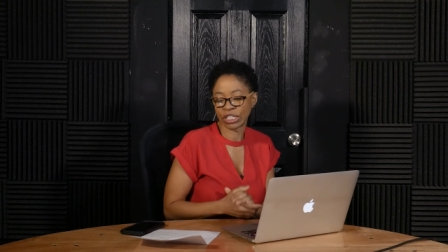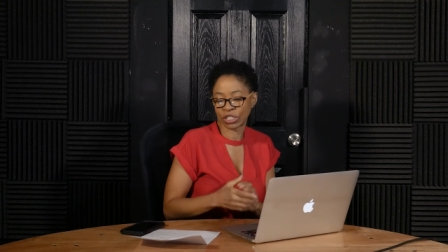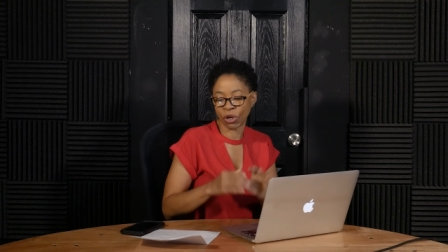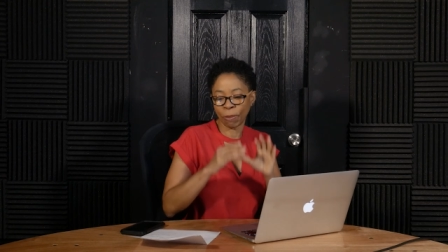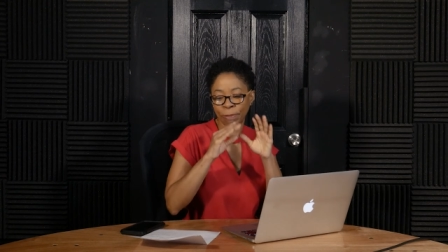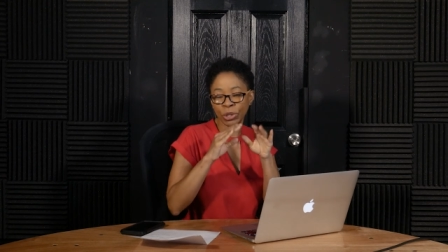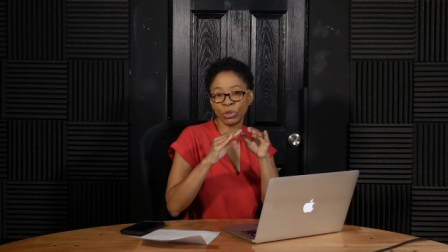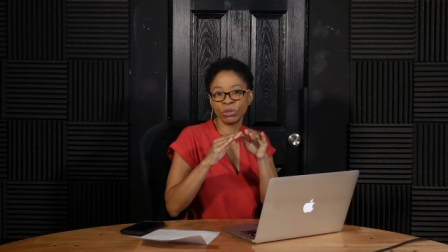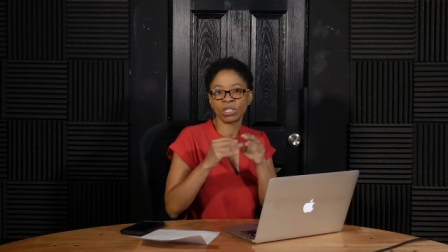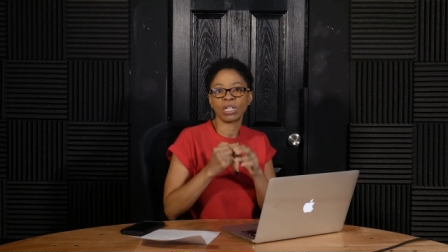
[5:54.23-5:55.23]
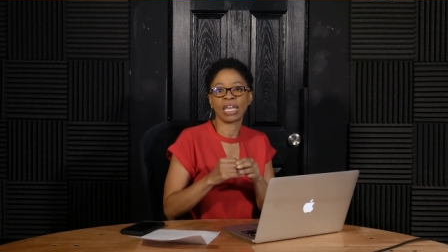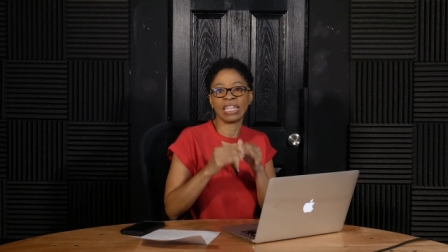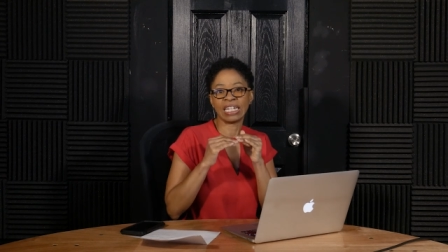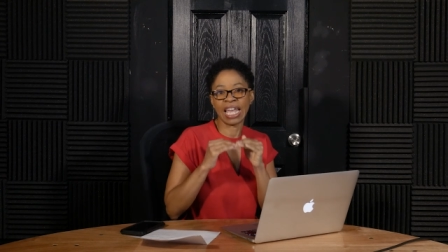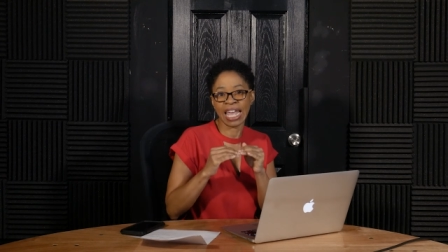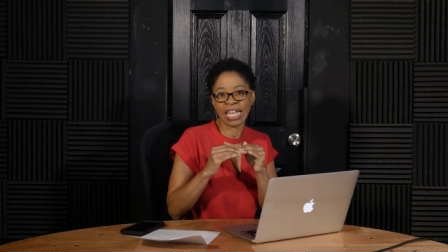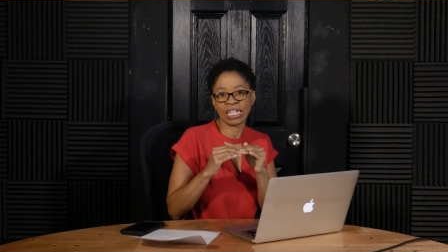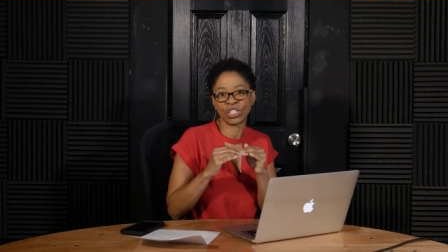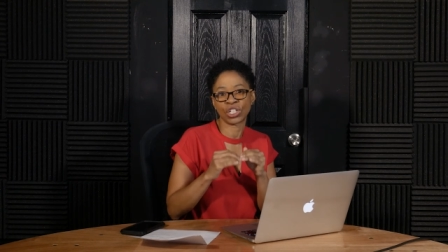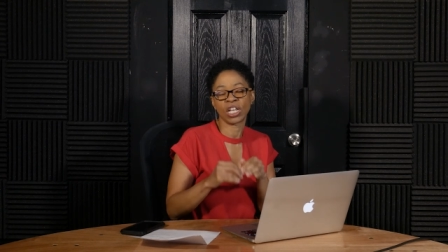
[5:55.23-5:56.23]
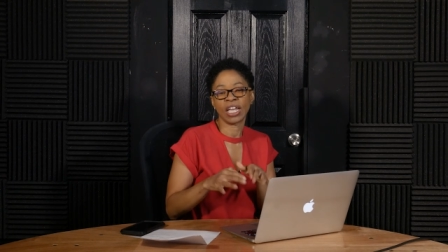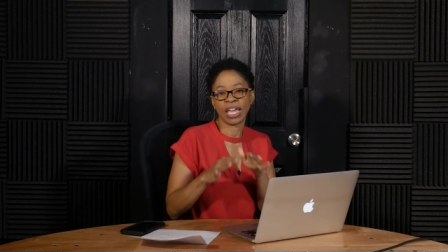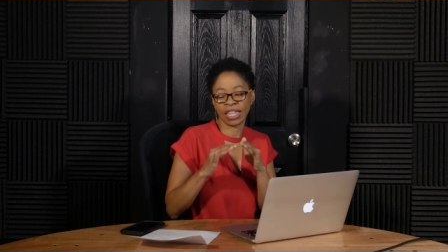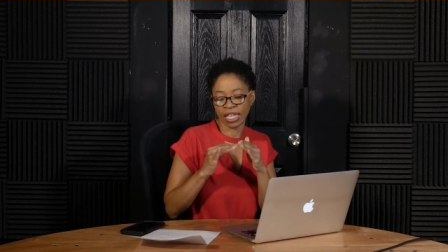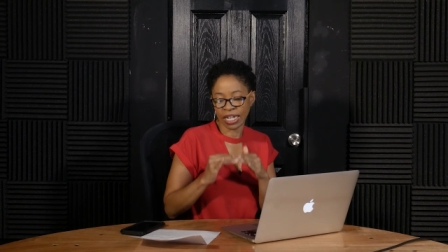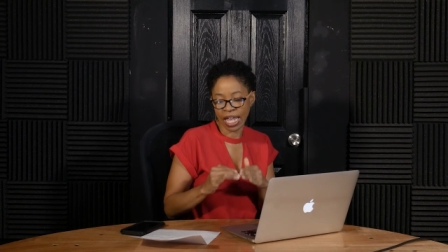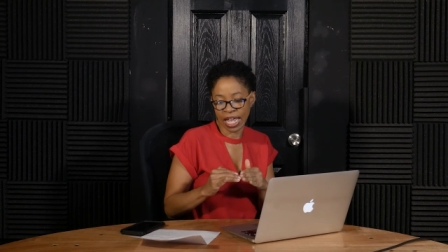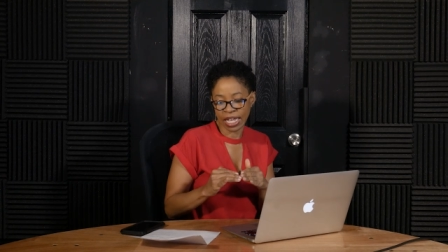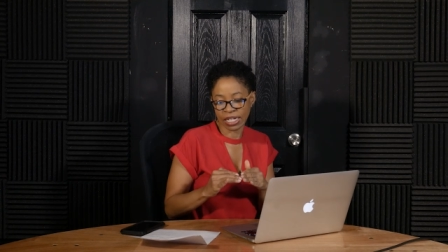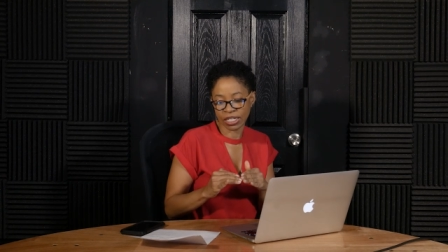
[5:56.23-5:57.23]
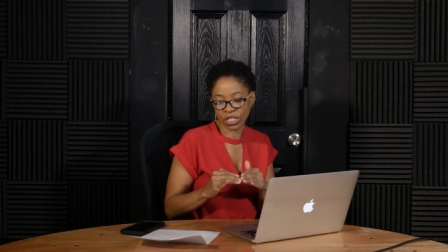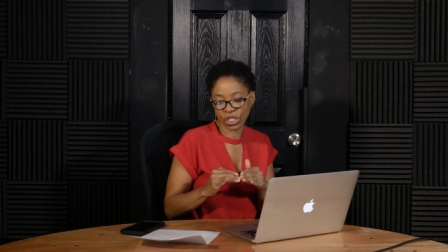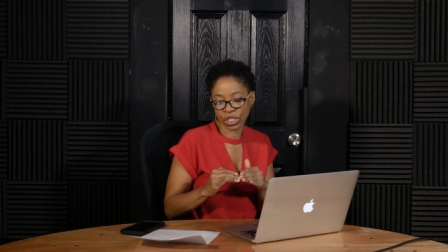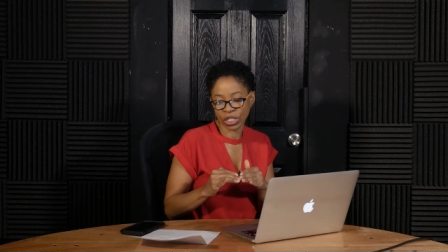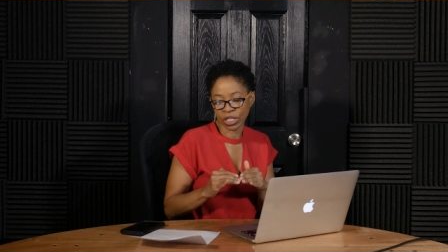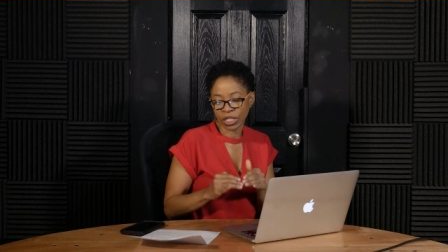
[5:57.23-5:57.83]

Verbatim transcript: So boot and then edge and then edge.